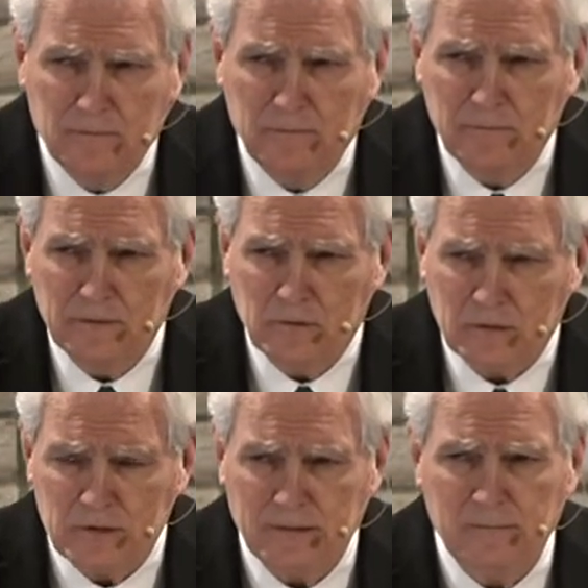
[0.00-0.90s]

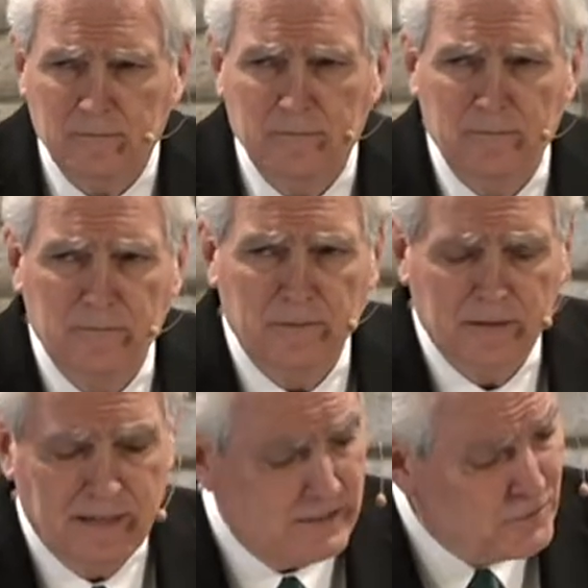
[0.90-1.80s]
Christian.
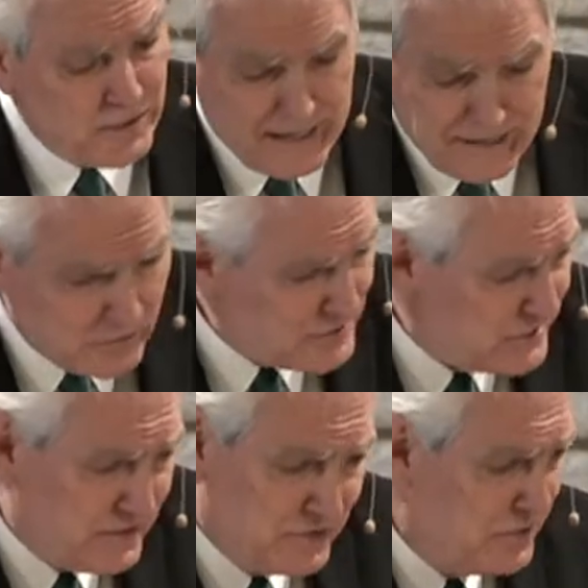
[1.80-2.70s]
If you're not a
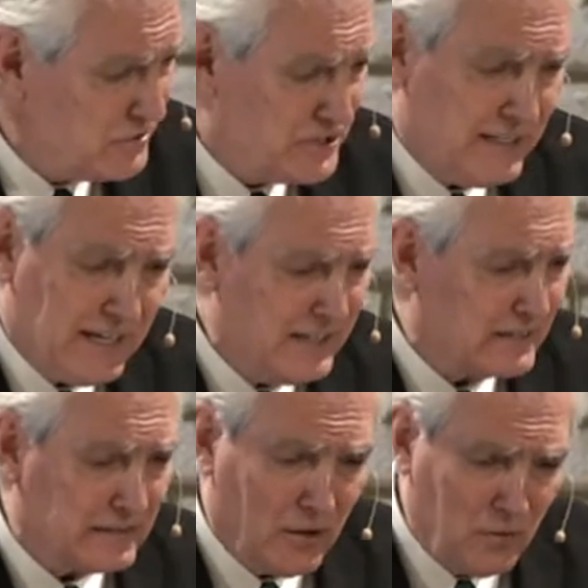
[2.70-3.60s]
Christian, you're standing
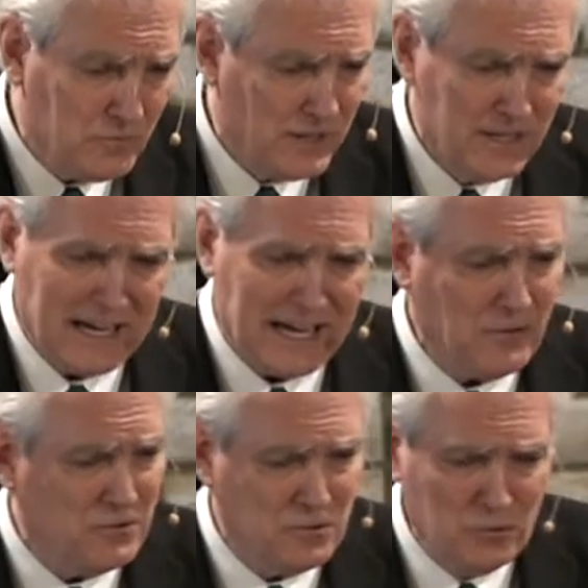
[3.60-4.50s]
alone.
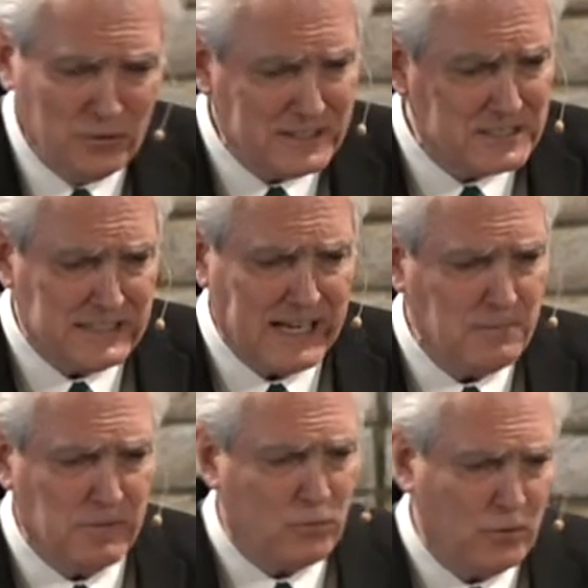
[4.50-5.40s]
Who can stand
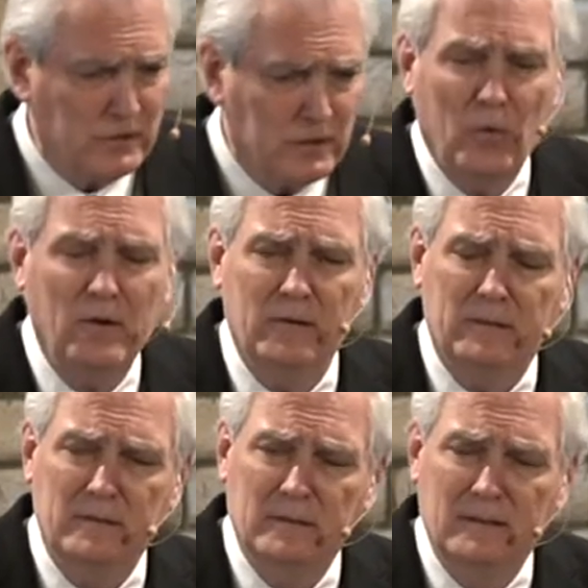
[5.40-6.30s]
before the Lord?
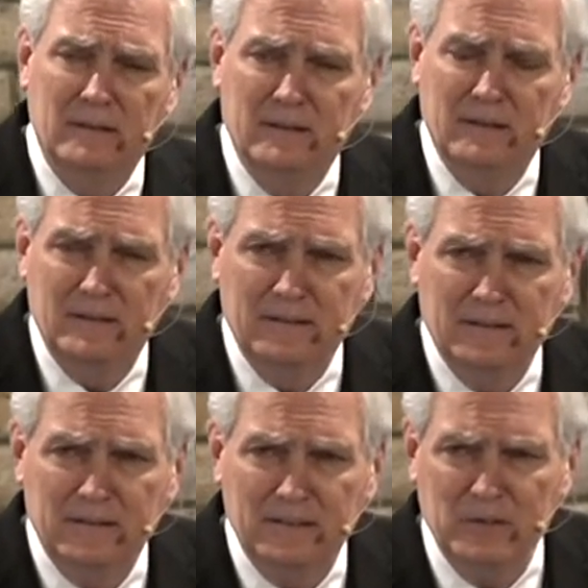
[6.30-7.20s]

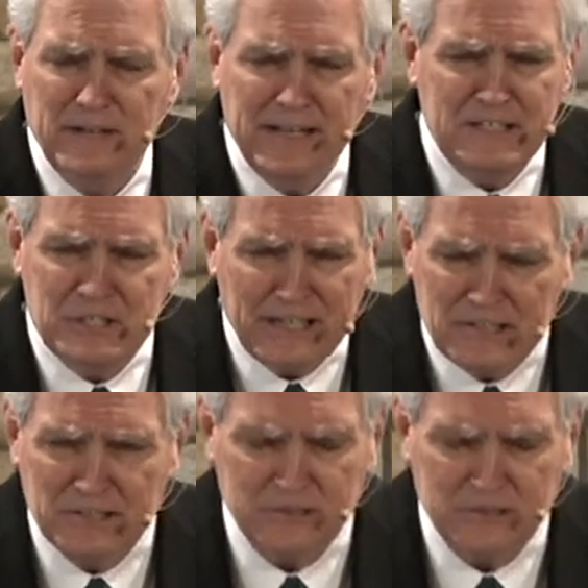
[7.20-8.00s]
You need Jesus.